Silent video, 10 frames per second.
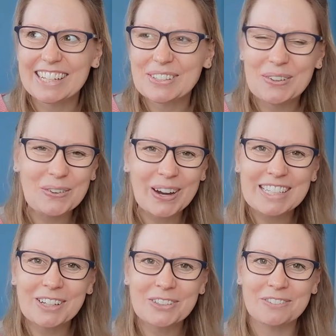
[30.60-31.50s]
there's
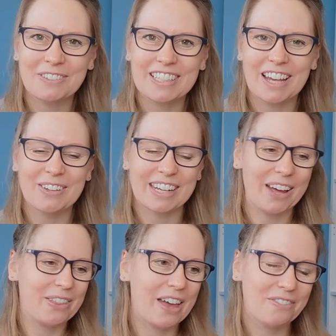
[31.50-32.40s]
quite a lot of videos
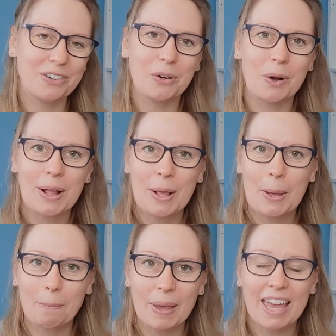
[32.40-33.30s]
out there for
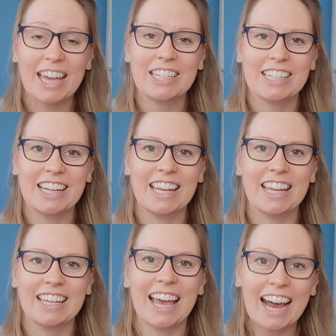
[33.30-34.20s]

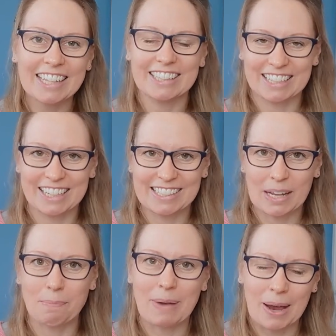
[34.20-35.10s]
PhD candidates
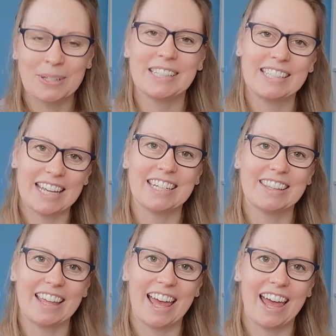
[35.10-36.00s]
about to sit
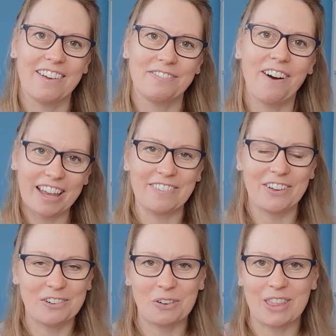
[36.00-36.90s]
their
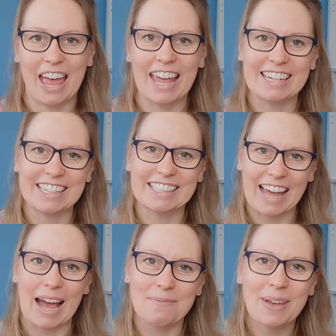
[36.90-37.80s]
viva or their end
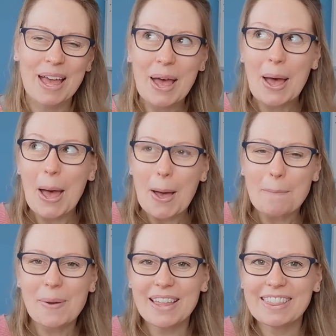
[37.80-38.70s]
exam,
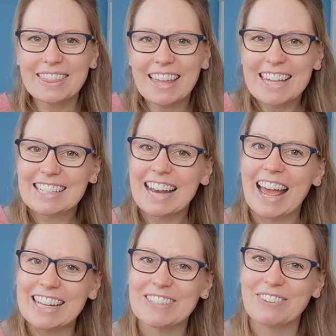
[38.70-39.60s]
but there's
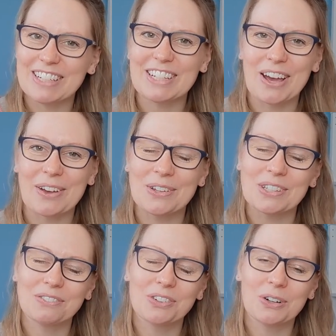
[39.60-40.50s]
less
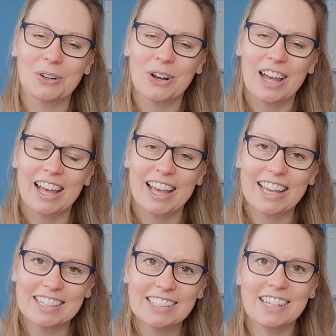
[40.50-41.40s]
videos for
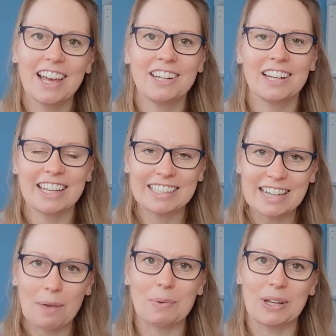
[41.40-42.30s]
external
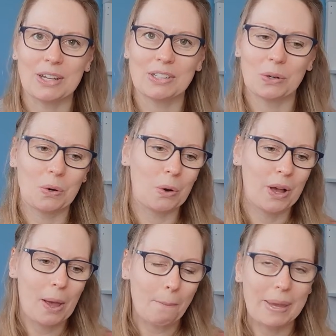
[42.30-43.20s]
examiners
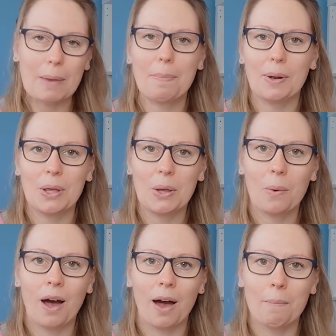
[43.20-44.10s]
or people
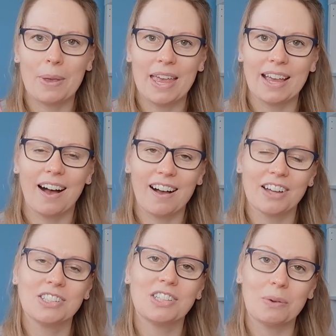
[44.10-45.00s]
who are being
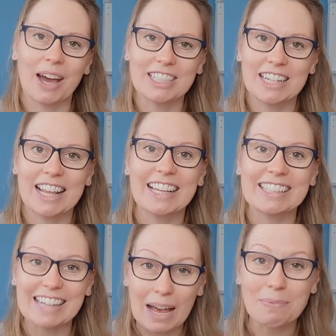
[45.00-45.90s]
asked to actually
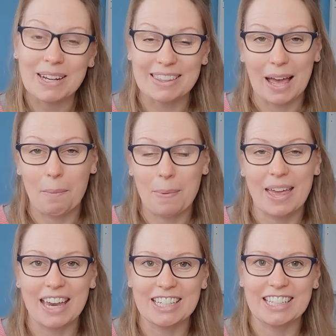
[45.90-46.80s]
examine that
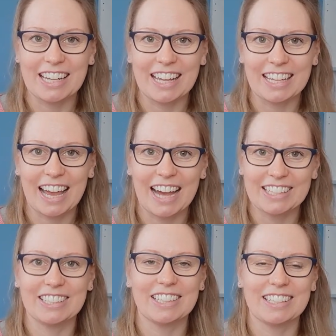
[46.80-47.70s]
PhD
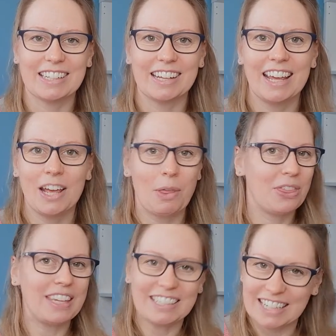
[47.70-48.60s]
candidate's
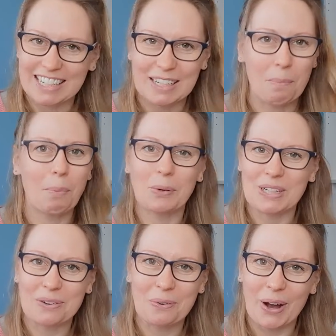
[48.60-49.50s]
thesis and
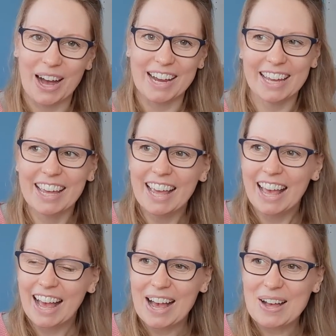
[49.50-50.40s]
body of work.
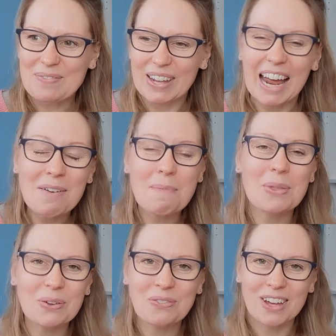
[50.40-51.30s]
I remember
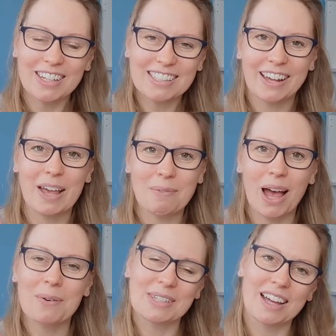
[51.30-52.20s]
the first time
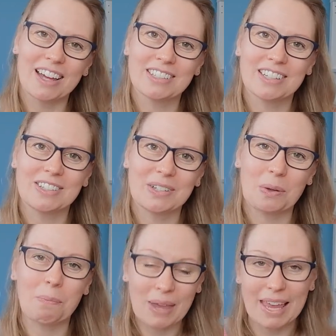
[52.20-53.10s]
I was asked
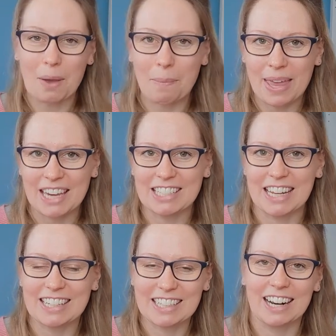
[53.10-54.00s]
to be a
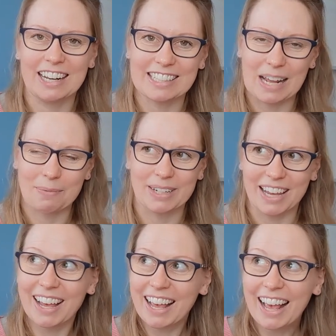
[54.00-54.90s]
PhD external examiner, and